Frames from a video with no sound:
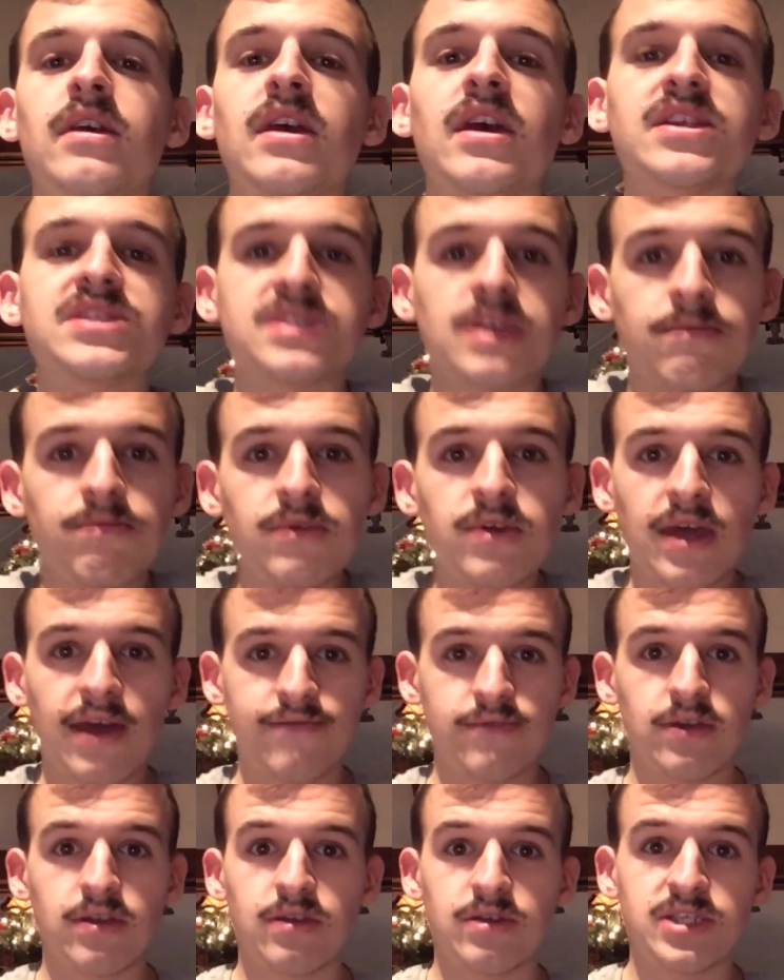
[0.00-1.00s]
It's something you
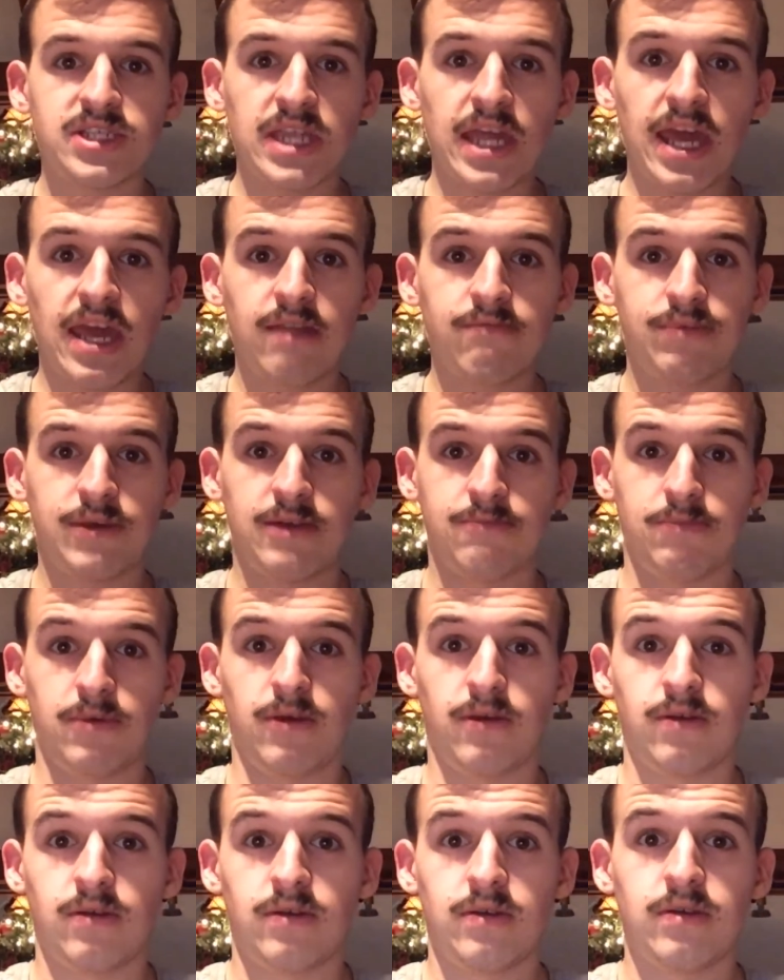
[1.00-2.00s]
have to understand,
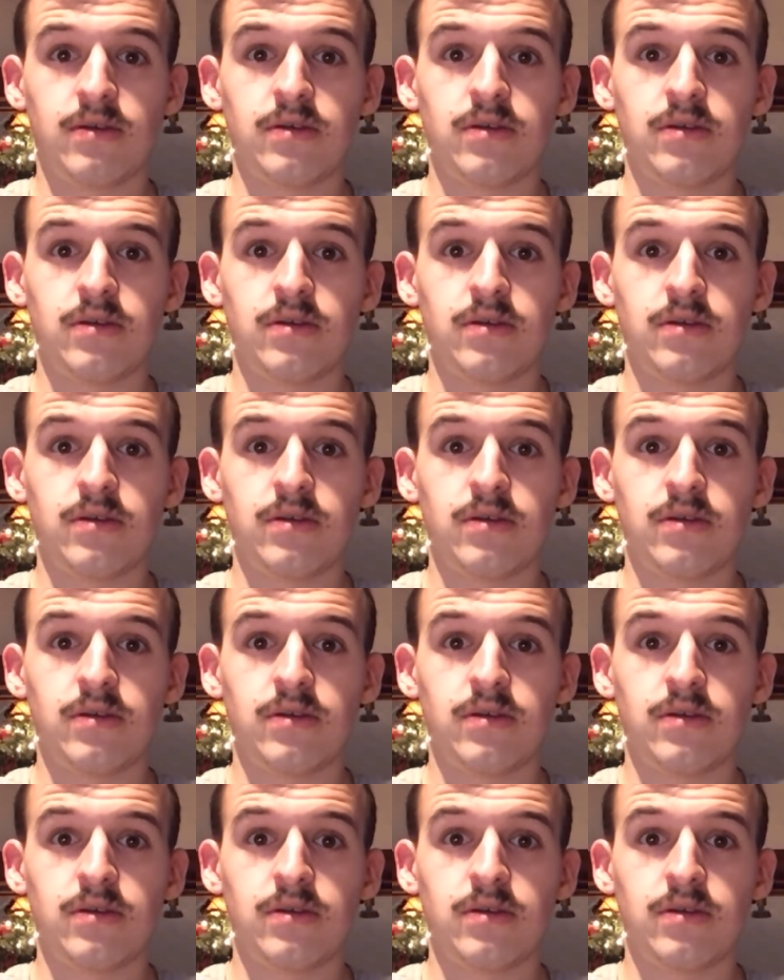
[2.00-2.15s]
people.